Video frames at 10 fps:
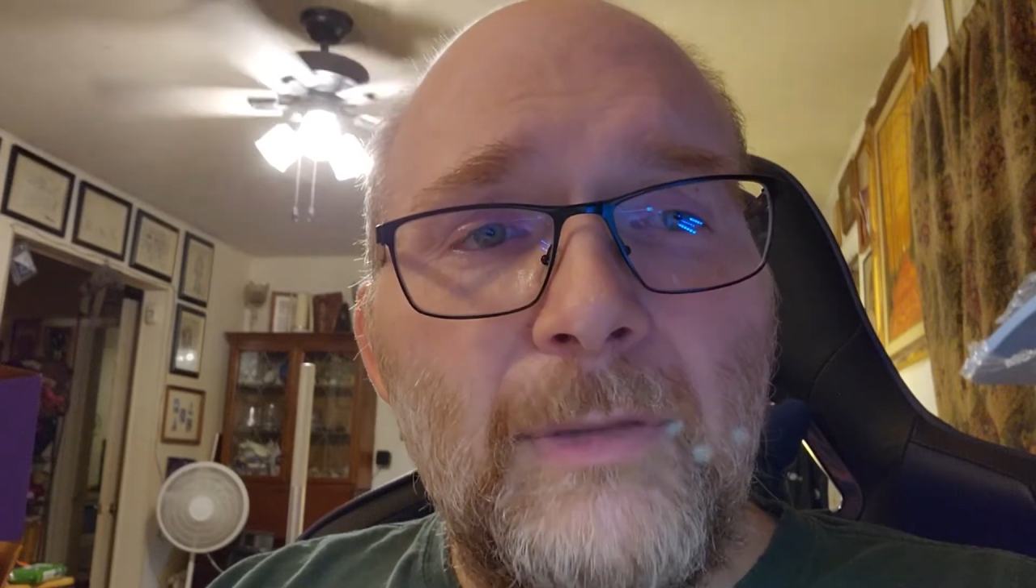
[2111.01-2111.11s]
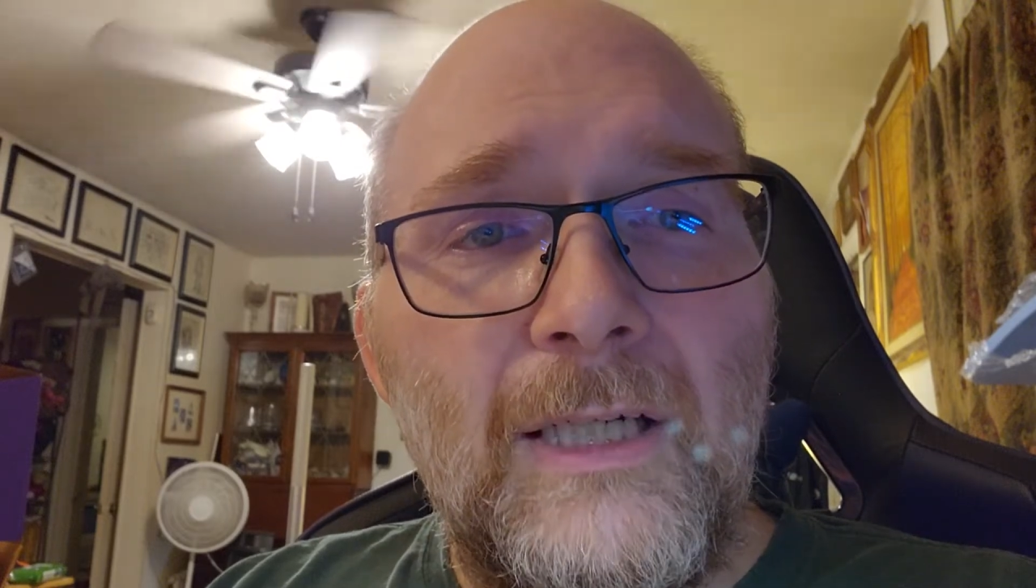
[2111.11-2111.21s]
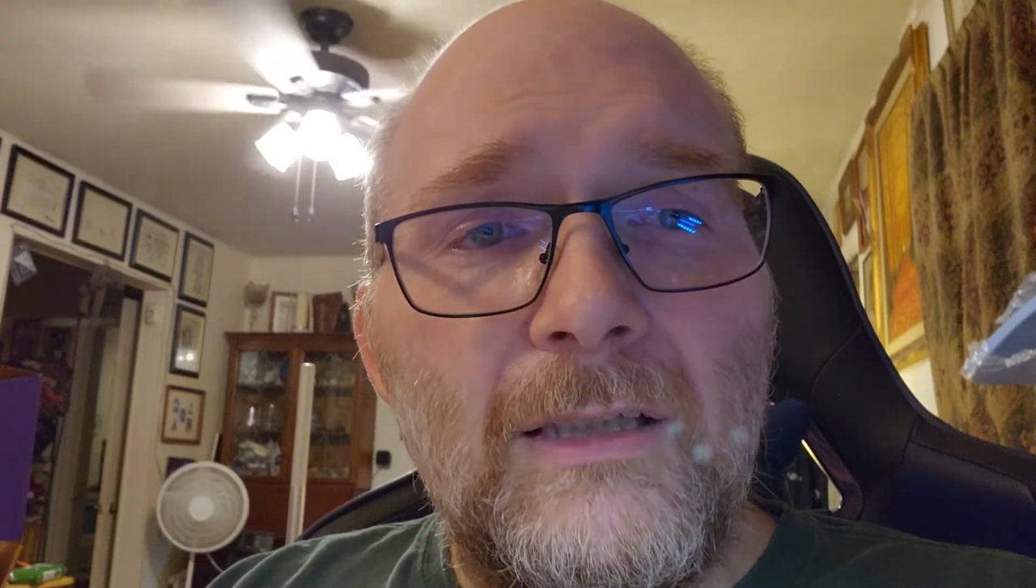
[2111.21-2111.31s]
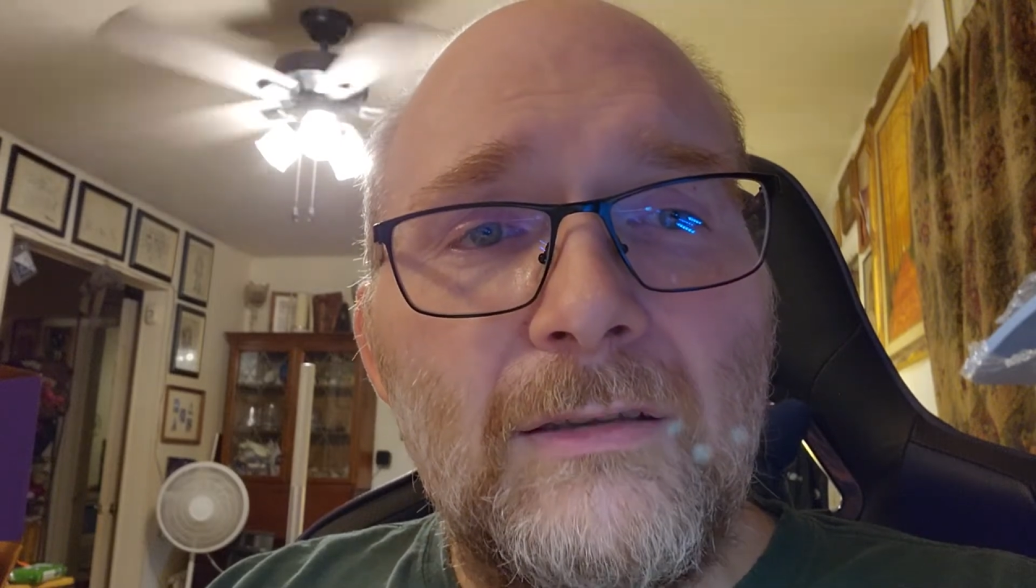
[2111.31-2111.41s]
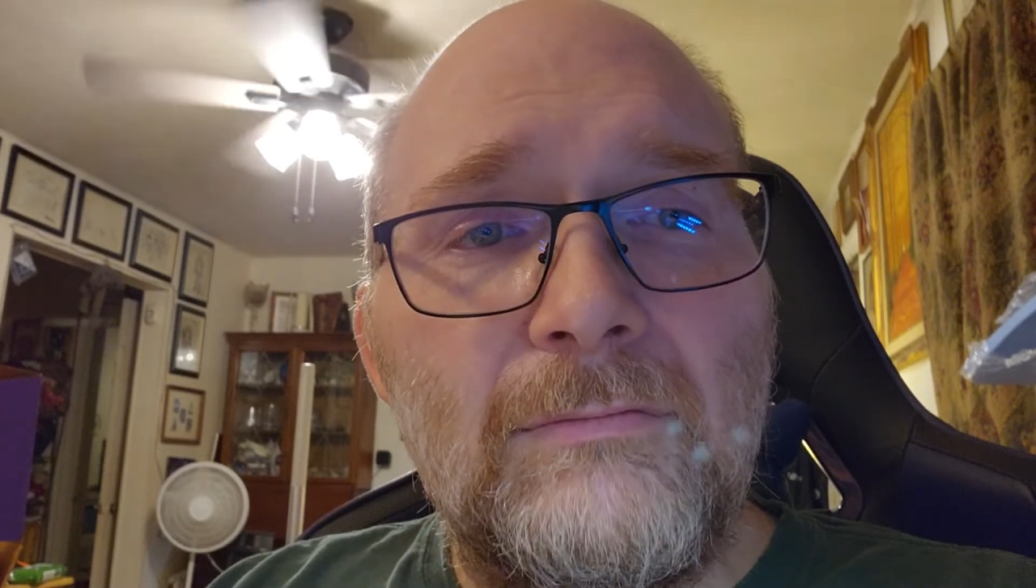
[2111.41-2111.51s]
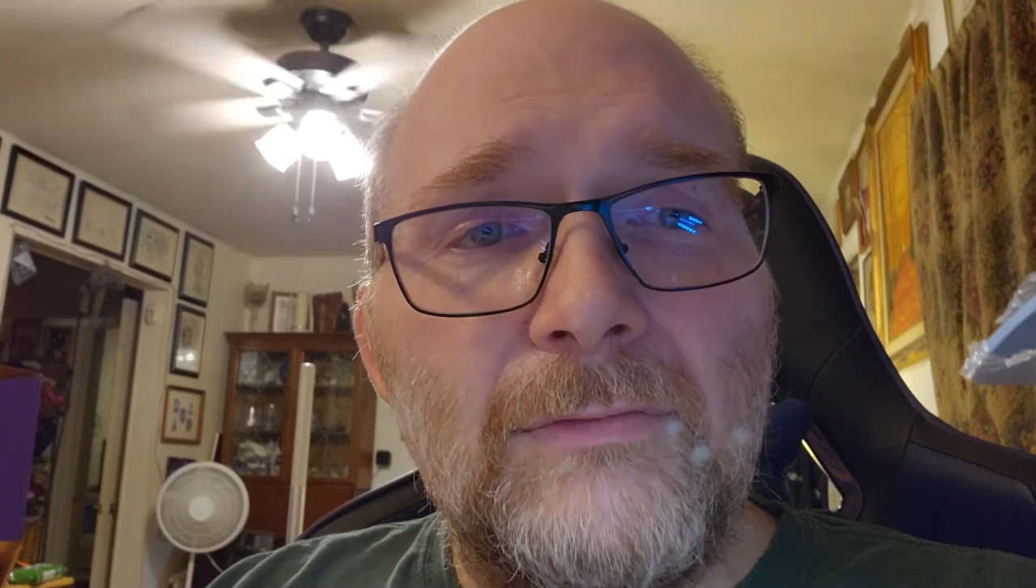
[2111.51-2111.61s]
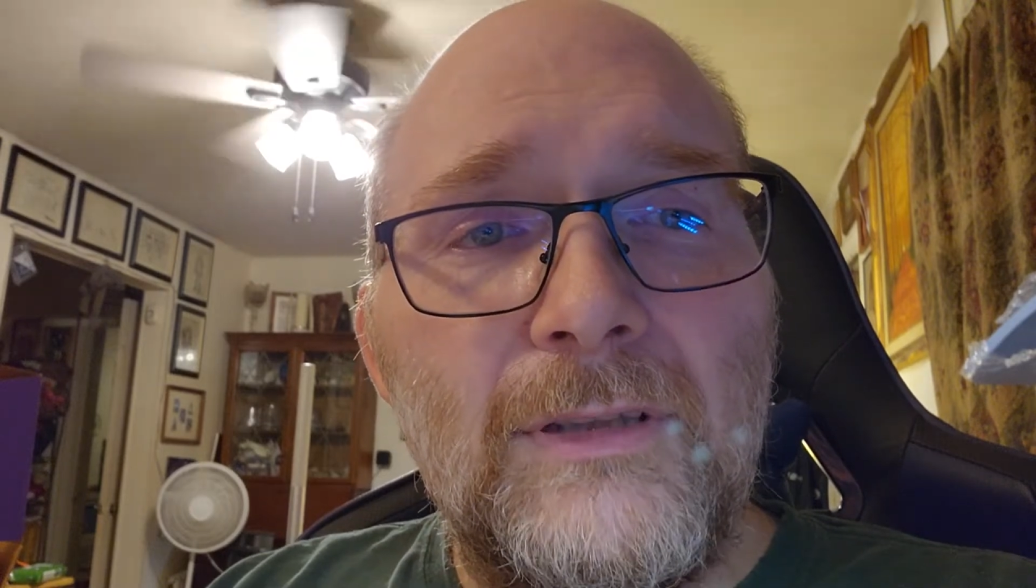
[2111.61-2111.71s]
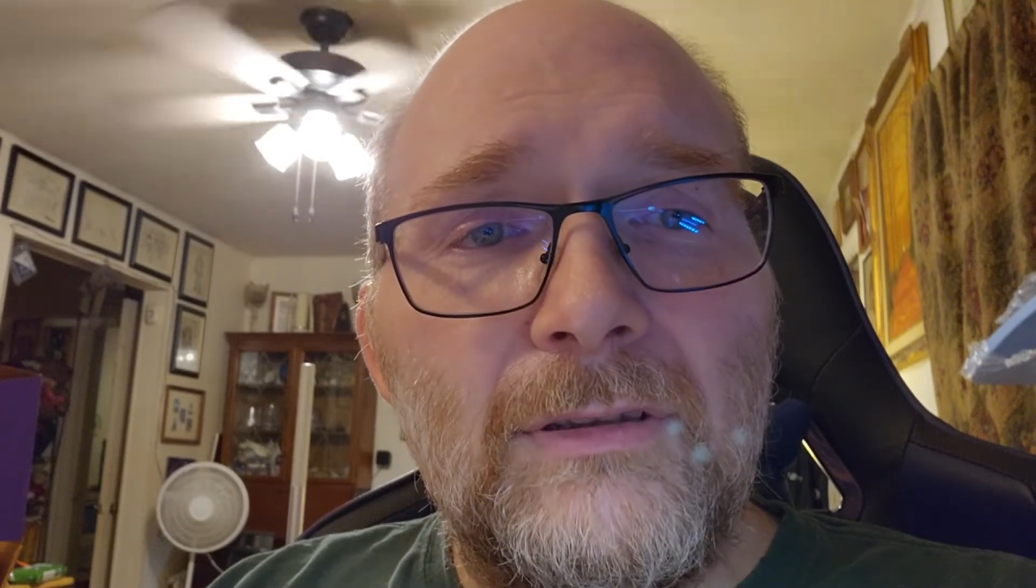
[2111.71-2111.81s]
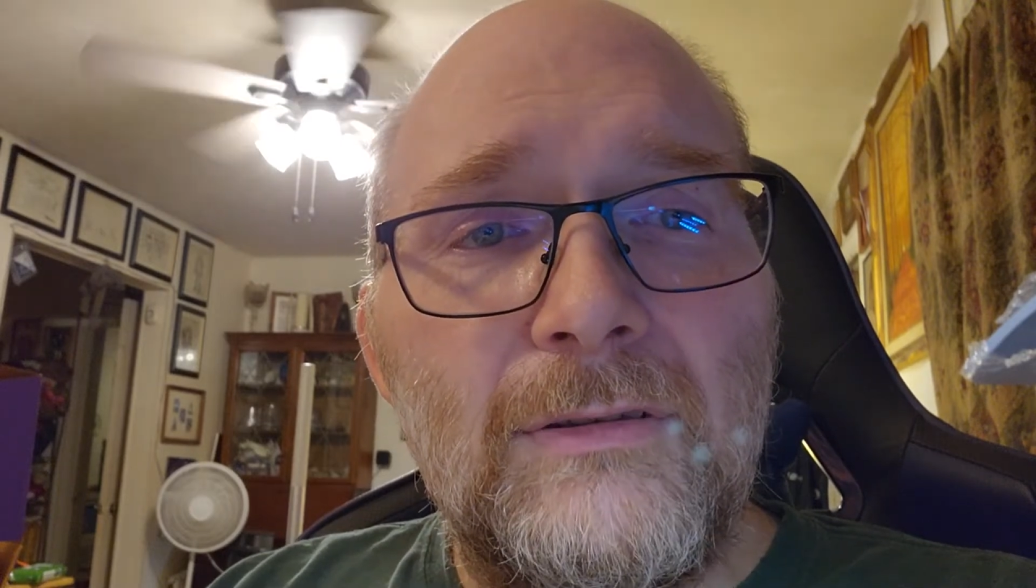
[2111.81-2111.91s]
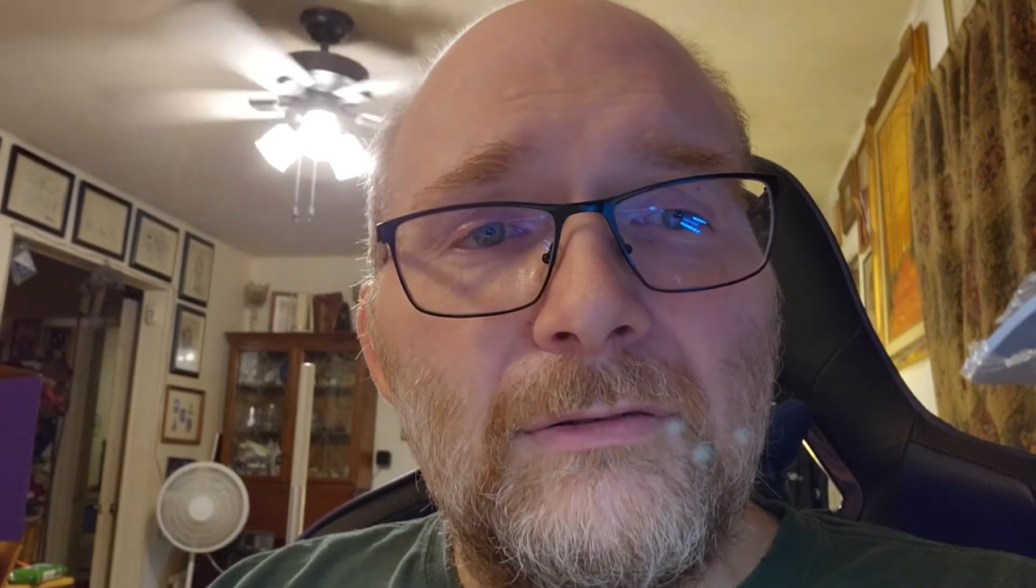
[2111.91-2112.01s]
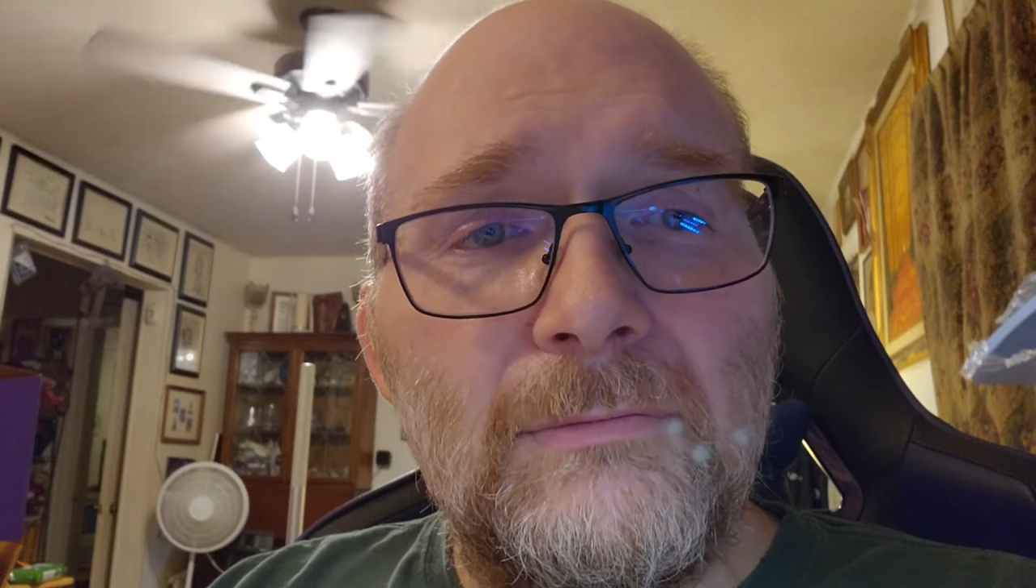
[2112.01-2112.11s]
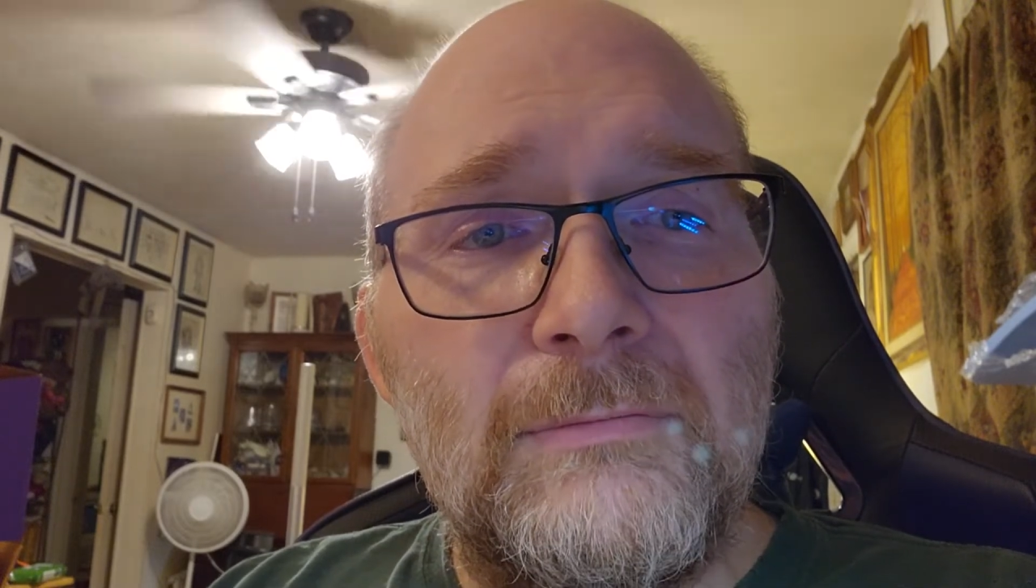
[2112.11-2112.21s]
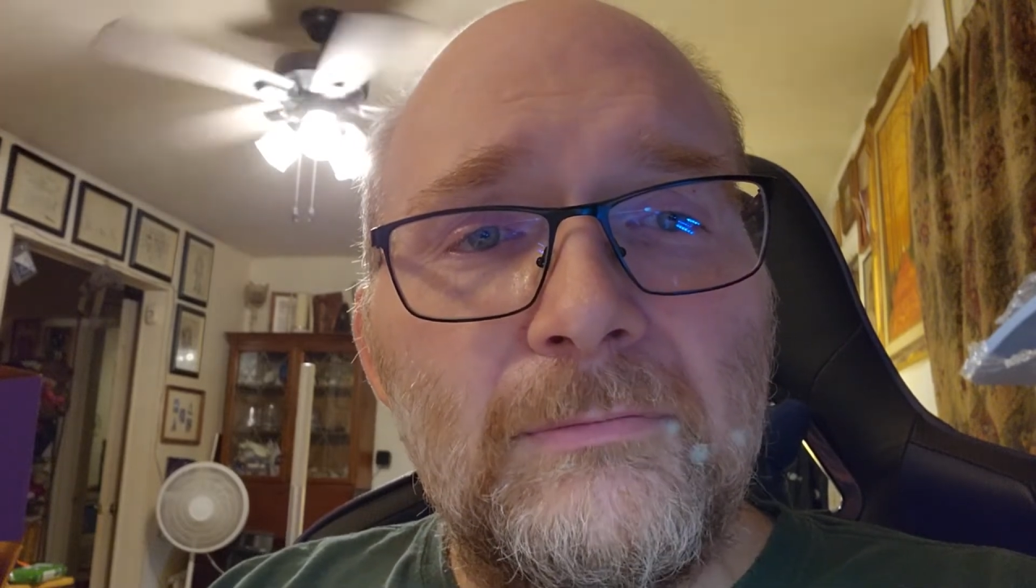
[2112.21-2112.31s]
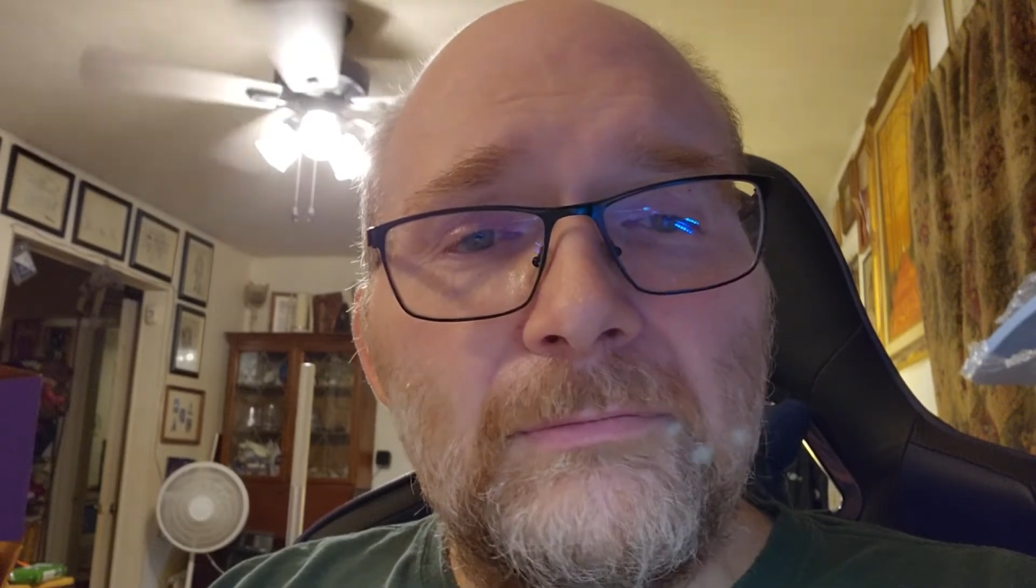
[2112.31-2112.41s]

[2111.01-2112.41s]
about it, you know.